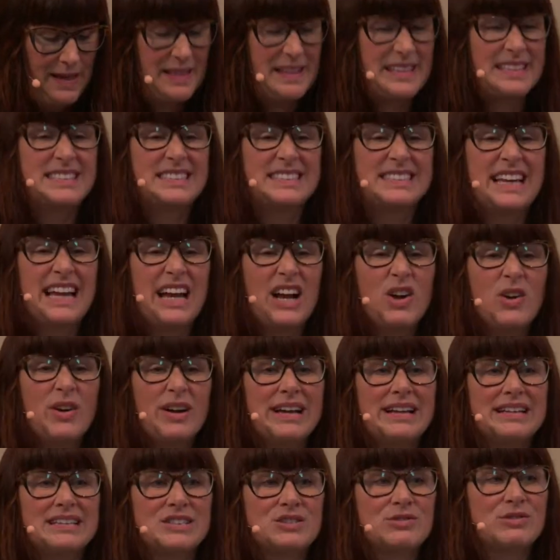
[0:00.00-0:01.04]
The
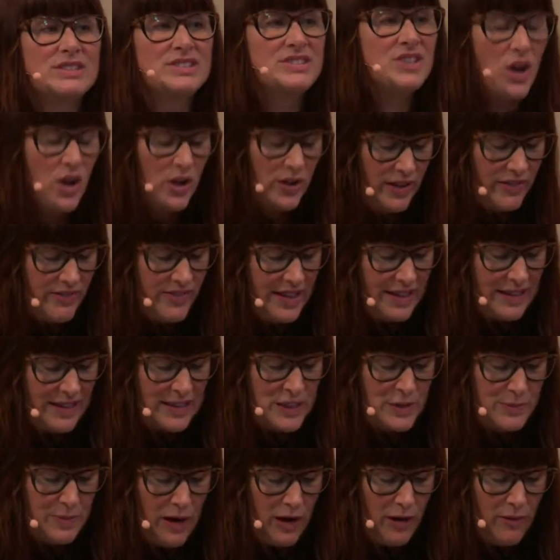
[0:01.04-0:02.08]
scariest result of the
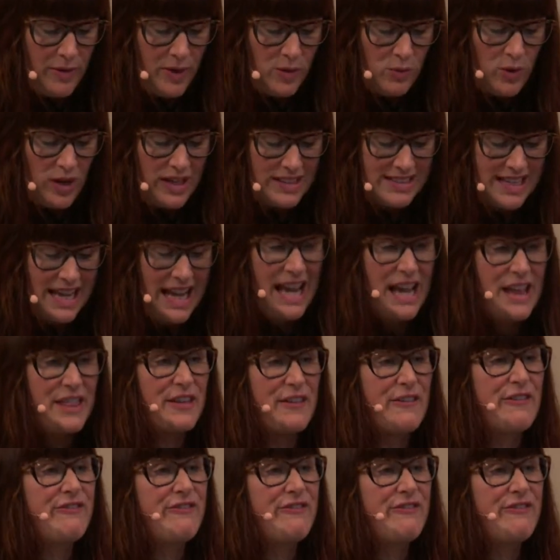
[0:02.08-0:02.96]
experiment was the